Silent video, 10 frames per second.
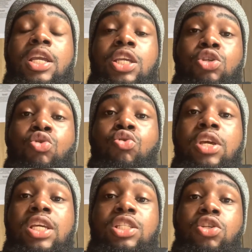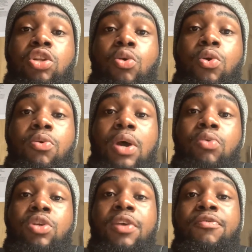In uni, it's the other way
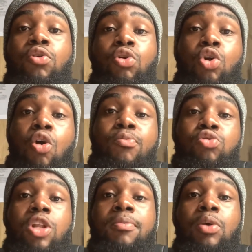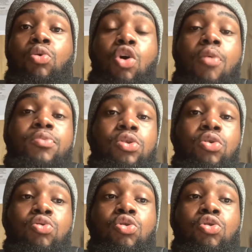around. If you don't come to them, they won't come to you.